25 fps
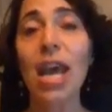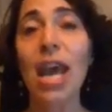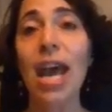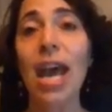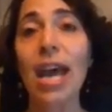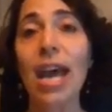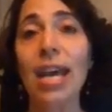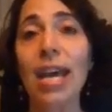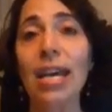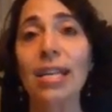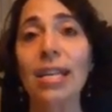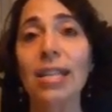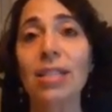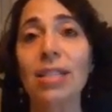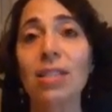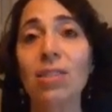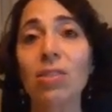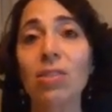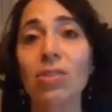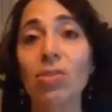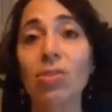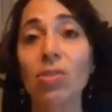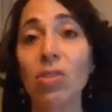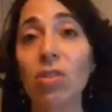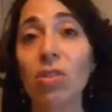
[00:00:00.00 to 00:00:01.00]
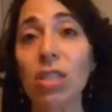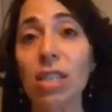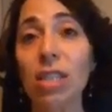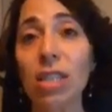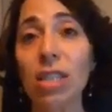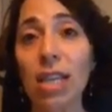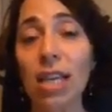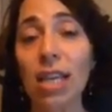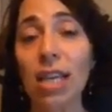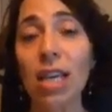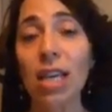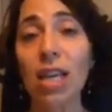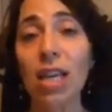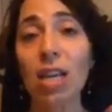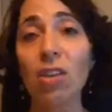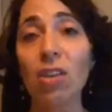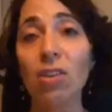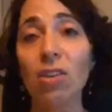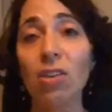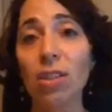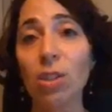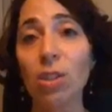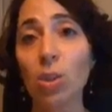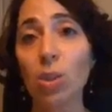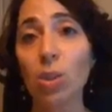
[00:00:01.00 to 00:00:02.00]
And certainly
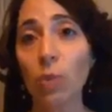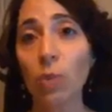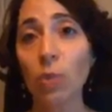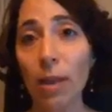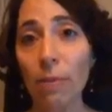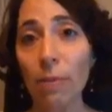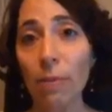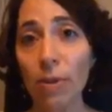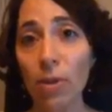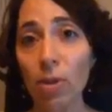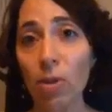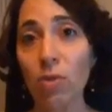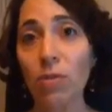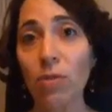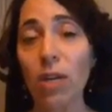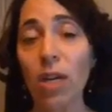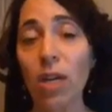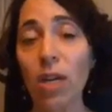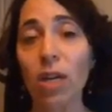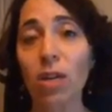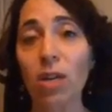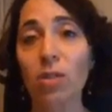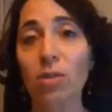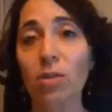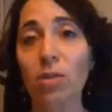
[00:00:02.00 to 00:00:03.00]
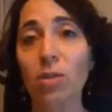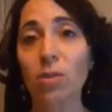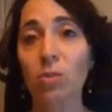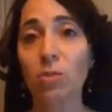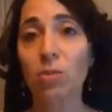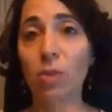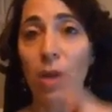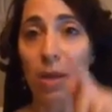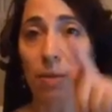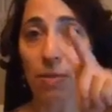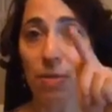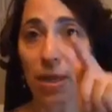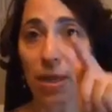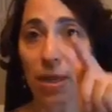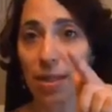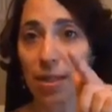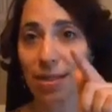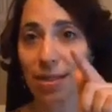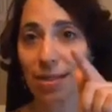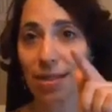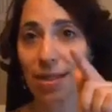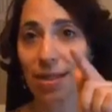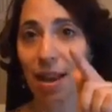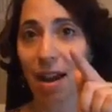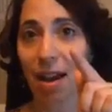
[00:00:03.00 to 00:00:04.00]
you can swipe it over, swipe
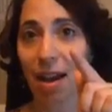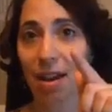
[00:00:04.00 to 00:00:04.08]
it.